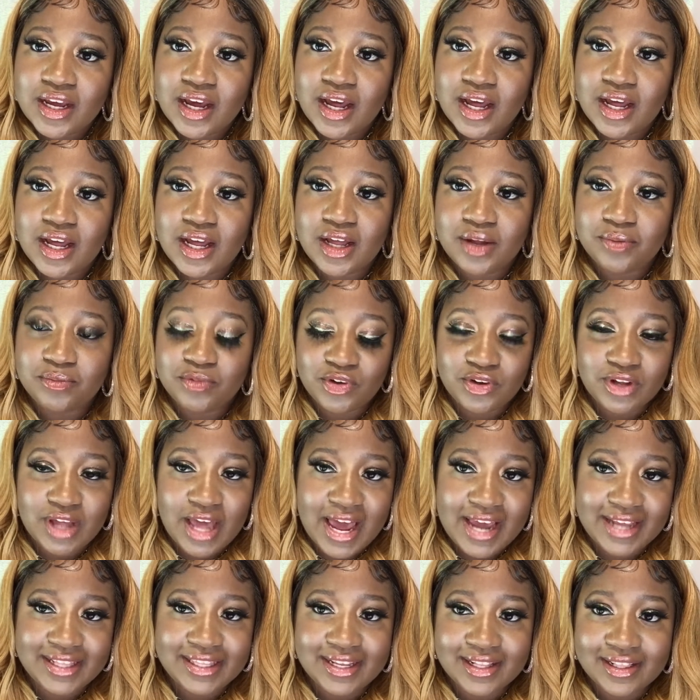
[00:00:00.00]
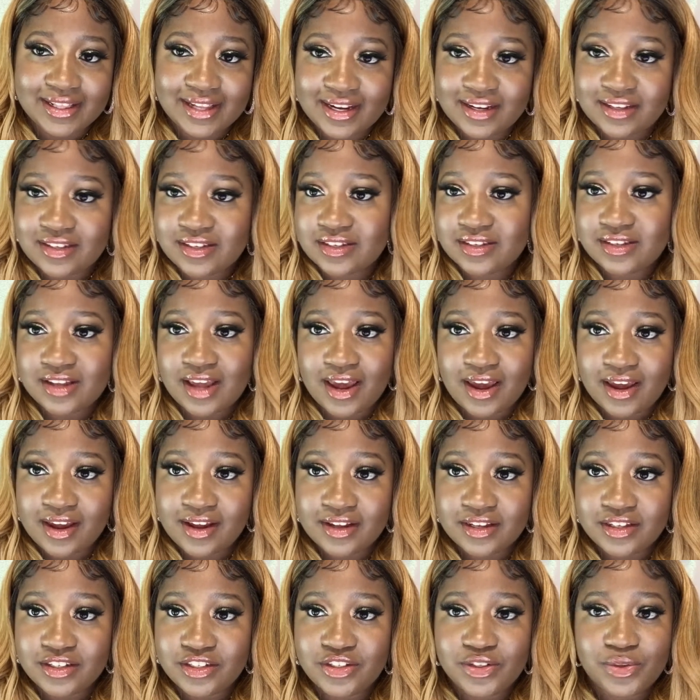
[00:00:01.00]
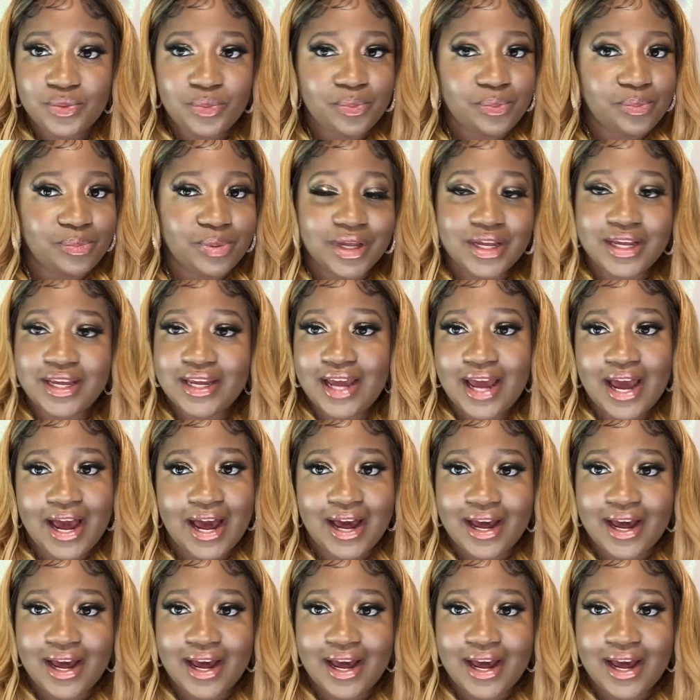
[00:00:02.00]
at the lace's edge, but